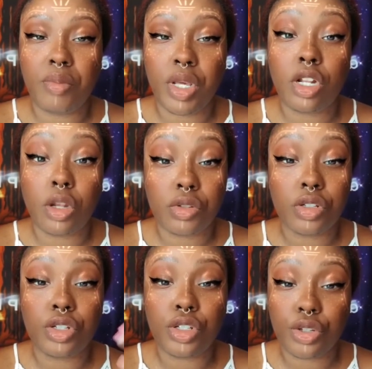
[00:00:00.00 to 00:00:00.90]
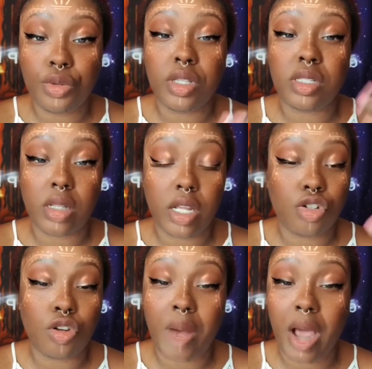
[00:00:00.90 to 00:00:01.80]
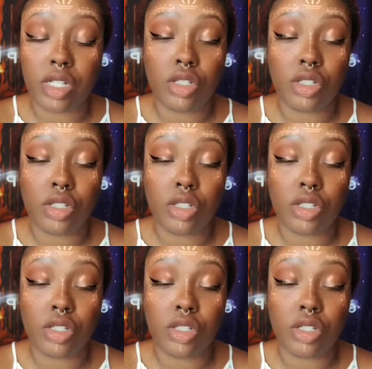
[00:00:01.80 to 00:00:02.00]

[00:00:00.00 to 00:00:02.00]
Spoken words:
be closer to the celestial body.